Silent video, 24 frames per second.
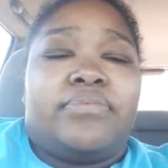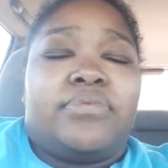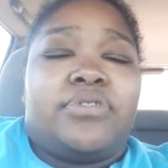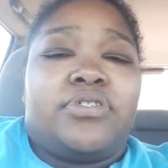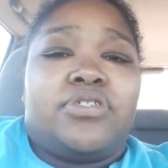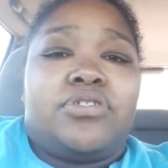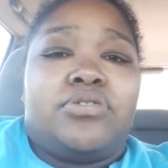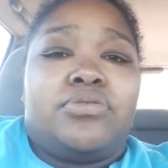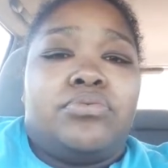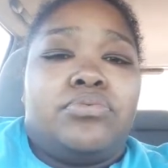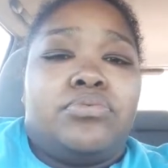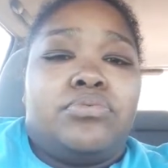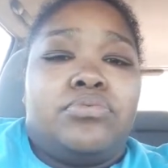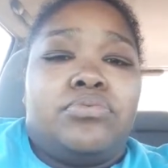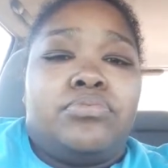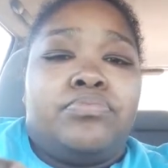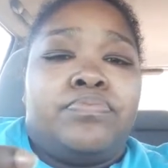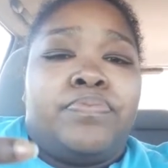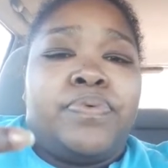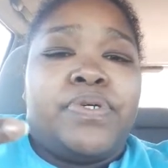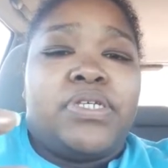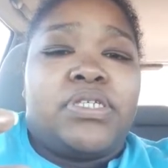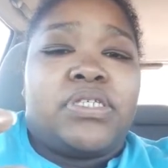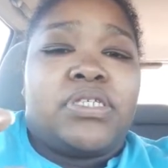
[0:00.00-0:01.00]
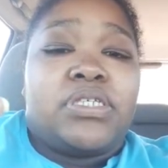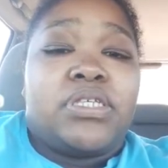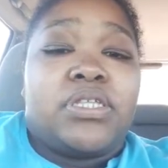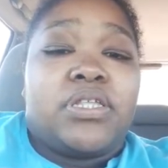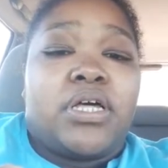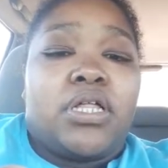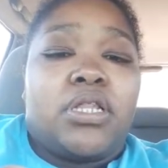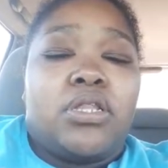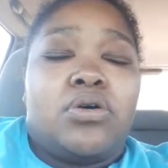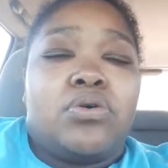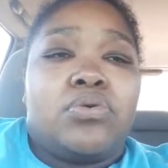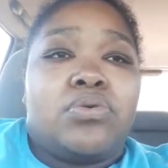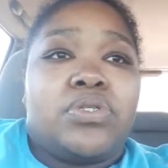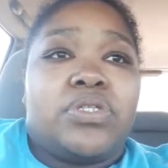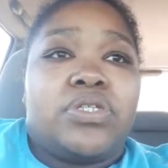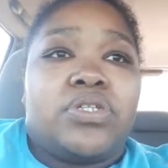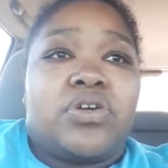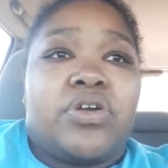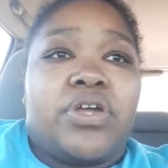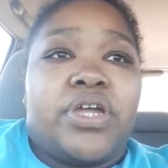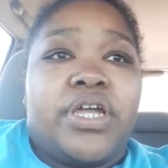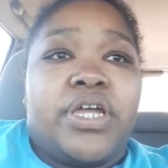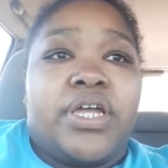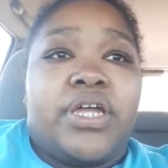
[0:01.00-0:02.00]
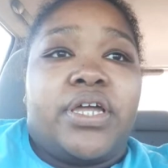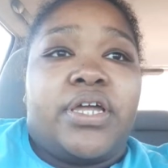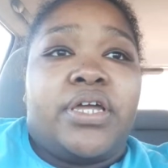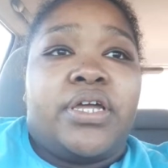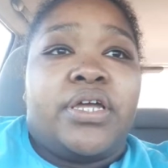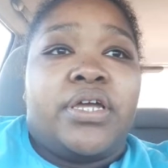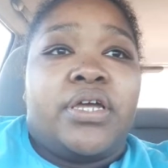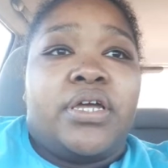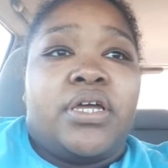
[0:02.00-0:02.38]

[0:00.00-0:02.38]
2 pieces of clothes in her hand.